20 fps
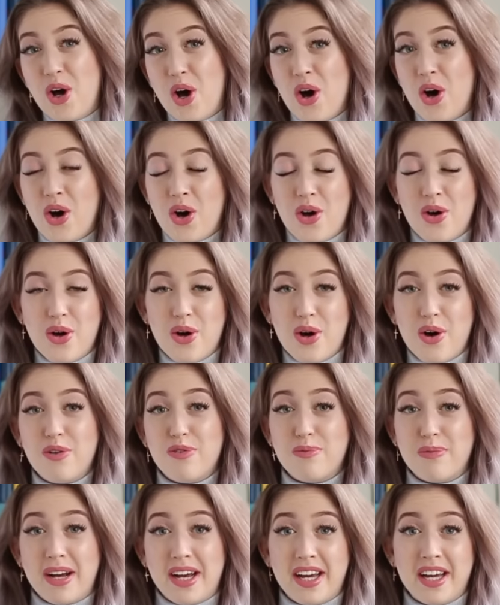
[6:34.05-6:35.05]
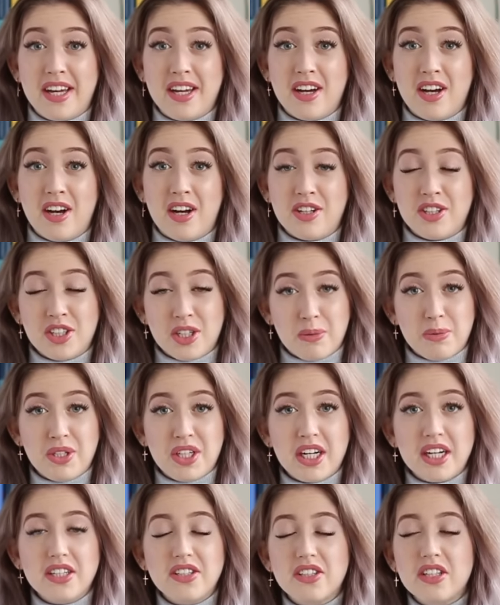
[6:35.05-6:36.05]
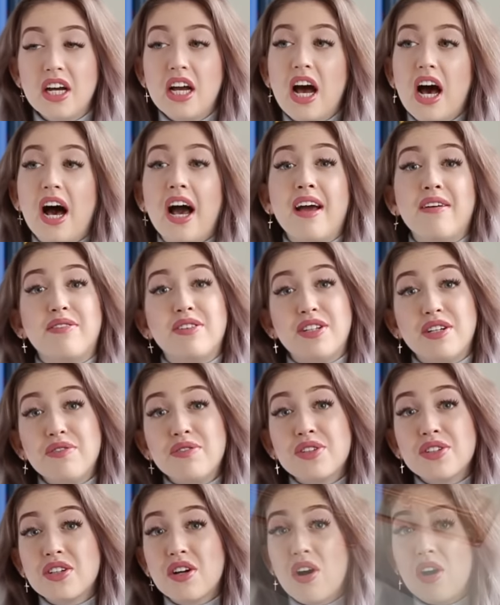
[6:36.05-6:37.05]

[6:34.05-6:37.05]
all of my uh, subjects. I have a different